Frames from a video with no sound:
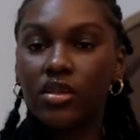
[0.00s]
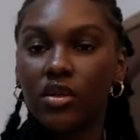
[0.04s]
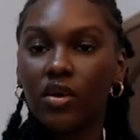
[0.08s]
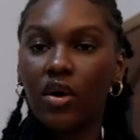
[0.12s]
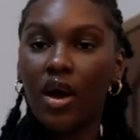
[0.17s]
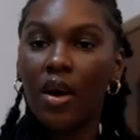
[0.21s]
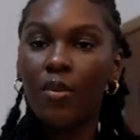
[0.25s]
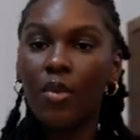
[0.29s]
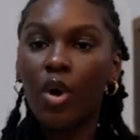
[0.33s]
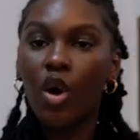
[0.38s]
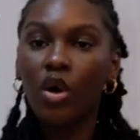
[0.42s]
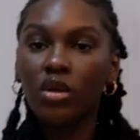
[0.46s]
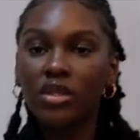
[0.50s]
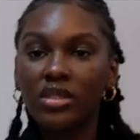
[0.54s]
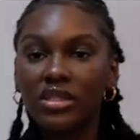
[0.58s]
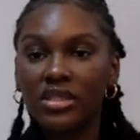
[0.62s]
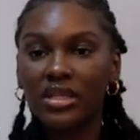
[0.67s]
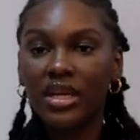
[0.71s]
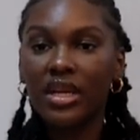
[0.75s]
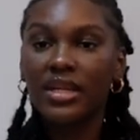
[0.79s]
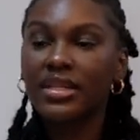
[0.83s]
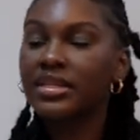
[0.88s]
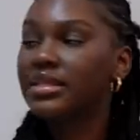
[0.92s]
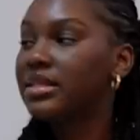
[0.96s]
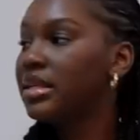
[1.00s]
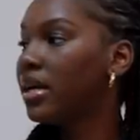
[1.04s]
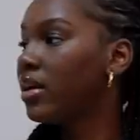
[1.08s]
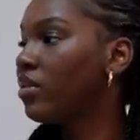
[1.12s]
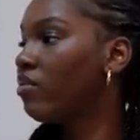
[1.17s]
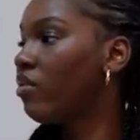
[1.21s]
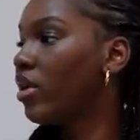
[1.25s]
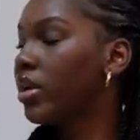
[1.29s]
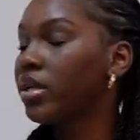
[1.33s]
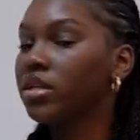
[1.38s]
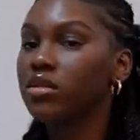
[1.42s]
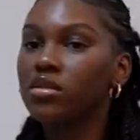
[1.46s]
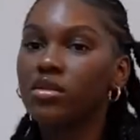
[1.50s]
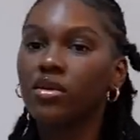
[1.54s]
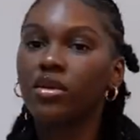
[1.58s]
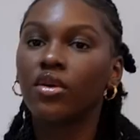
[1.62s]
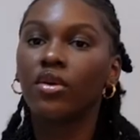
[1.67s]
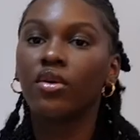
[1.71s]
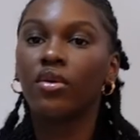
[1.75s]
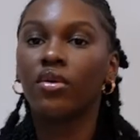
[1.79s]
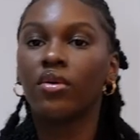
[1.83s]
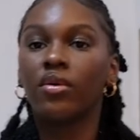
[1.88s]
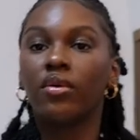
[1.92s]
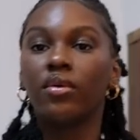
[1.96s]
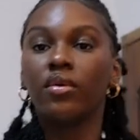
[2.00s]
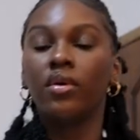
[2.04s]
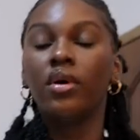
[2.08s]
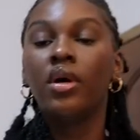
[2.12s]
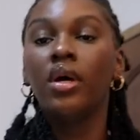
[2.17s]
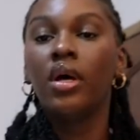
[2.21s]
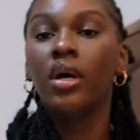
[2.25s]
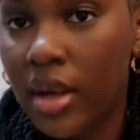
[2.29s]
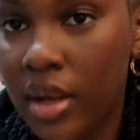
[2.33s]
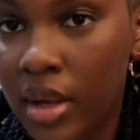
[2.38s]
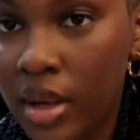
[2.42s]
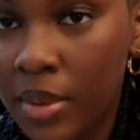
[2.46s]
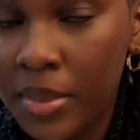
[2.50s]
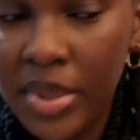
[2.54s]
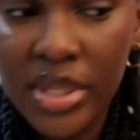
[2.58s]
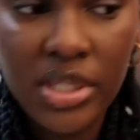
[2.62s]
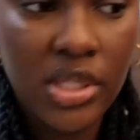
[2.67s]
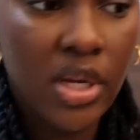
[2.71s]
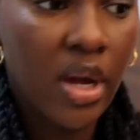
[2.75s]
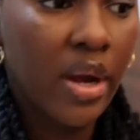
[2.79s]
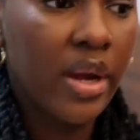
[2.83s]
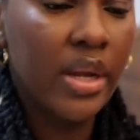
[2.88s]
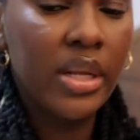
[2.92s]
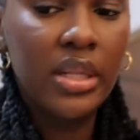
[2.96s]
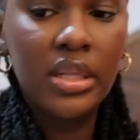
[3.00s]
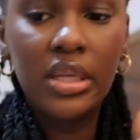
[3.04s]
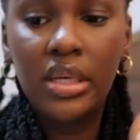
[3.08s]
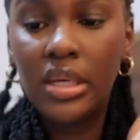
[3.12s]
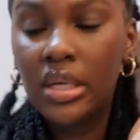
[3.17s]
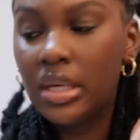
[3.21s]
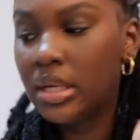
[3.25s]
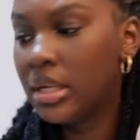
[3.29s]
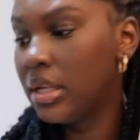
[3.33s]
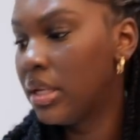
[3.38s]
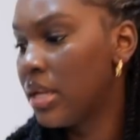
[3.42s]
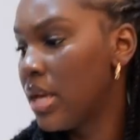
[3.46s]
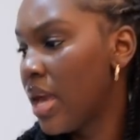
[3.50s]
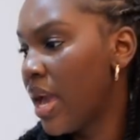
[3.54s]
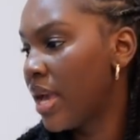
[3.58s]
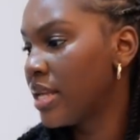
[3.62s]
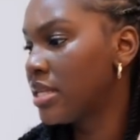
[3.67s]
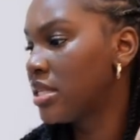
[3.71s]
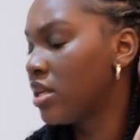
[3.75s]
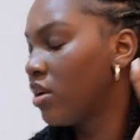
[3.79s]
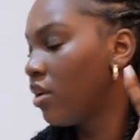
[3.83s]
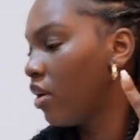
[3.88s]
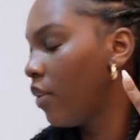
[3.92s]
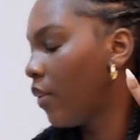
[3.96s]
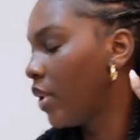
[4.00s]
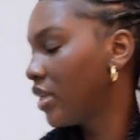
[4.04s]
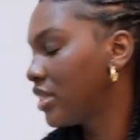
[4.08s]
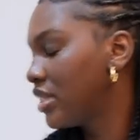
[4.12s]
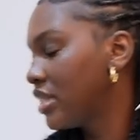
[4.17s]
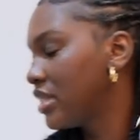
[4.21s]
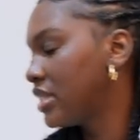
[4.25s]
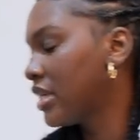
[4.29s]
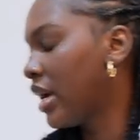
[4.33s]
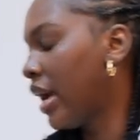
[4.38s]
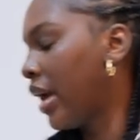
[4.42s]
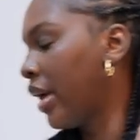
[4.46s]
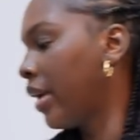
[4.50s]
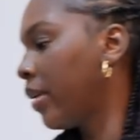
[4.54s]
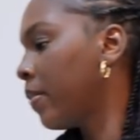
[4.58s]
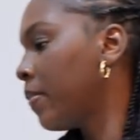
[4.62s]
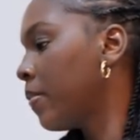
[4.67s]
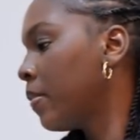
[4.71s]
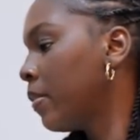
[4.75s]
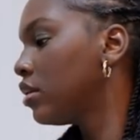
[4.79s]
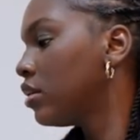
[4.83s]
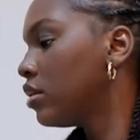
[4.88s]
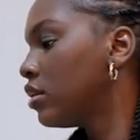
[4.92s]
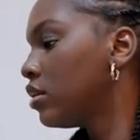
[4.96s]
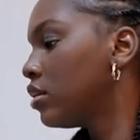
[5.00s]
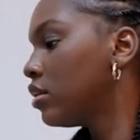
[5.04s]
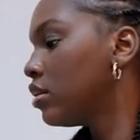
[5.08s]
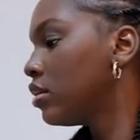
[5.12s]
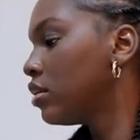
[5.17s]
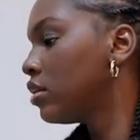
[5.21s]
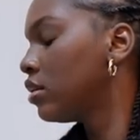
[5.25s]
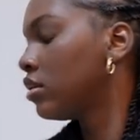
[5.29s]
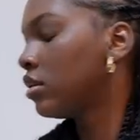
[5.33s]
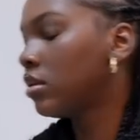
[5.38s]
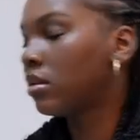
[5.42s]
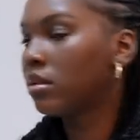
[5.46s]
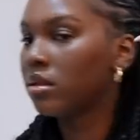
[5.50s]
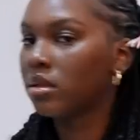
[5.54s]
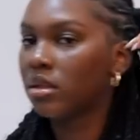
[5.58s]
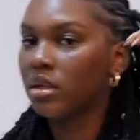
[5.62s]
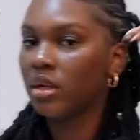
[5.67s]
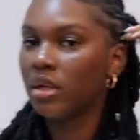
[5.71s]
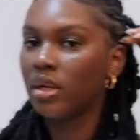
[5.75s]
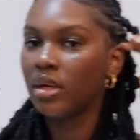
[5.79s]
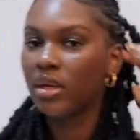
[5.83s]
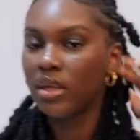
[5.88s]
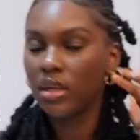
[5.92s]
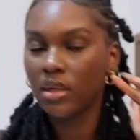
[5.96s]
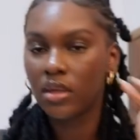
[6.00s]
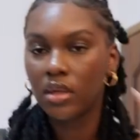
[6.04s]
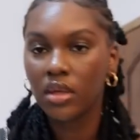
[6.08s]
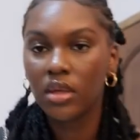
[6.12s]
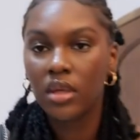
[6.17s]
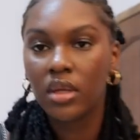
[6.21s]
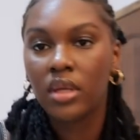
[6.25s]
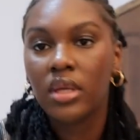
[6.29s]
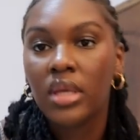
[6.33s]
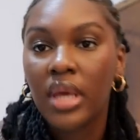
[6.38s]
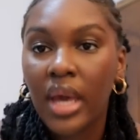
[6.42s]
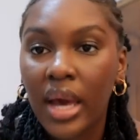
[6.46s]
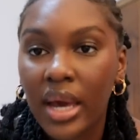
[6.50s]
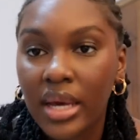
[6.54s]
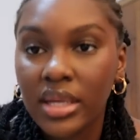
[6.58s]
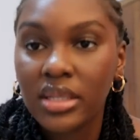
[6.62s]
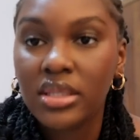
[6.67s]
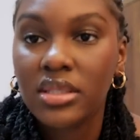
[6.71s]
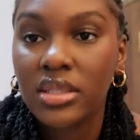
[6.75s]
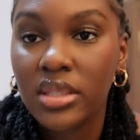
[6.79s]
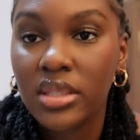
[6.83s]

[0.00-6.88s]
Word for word: so I'm all set and ready to go. Um, it's currently, hey Siri, what's the time? It's 10.36 p.m. Yeah, it's